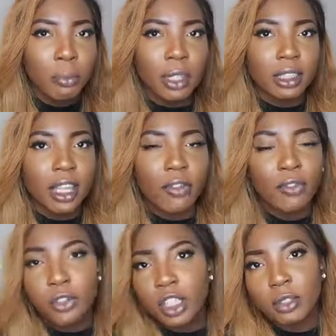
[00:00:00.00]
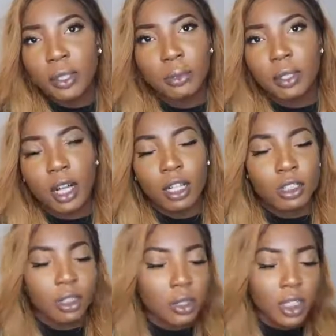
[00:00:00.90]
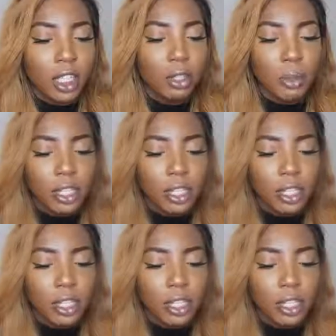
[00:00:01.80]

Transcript: but it's like free $21, so it's like you